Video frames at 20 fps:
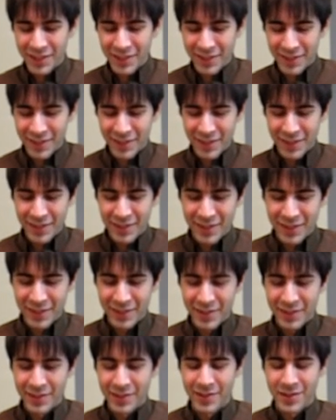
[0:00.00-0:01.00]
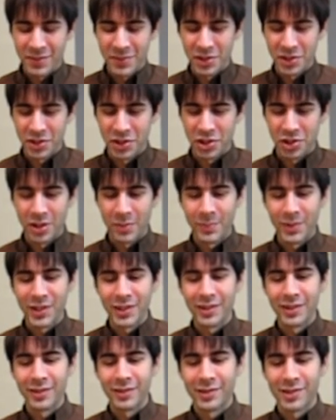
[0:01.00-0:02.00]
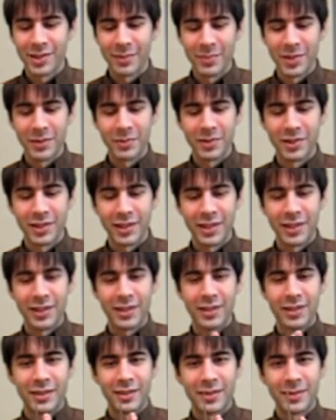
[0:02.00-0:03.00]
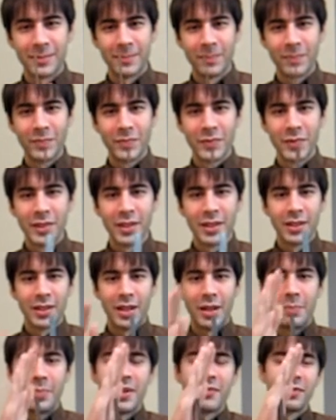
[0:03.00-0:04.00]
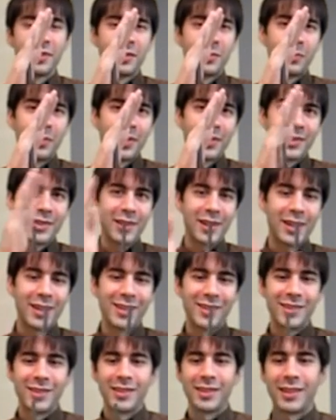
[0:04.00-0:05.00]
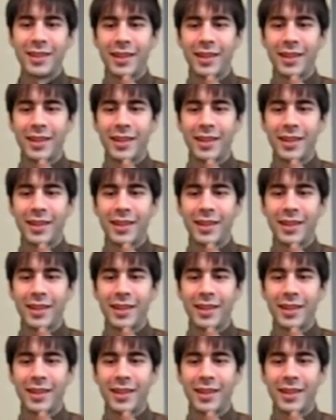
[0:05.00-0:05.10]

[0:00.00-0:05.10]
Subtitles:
especially sharpening something with a bevel on one side